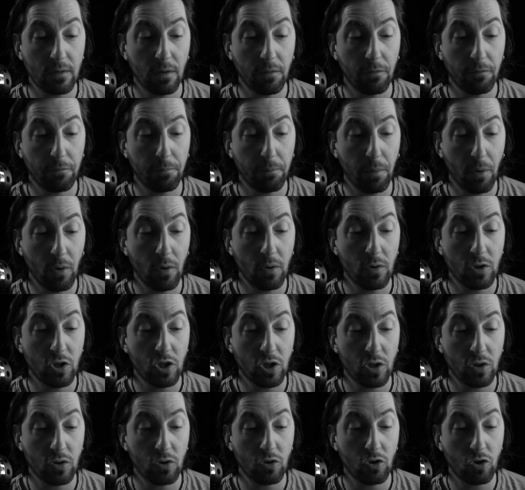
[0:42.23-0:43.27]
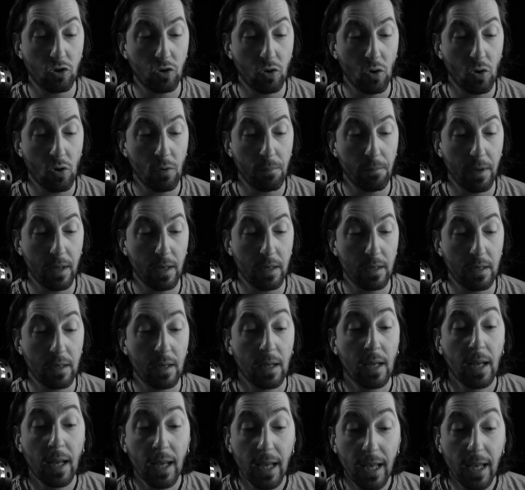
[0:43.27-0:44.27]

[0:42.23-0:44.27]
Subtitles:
of Persian sherbet,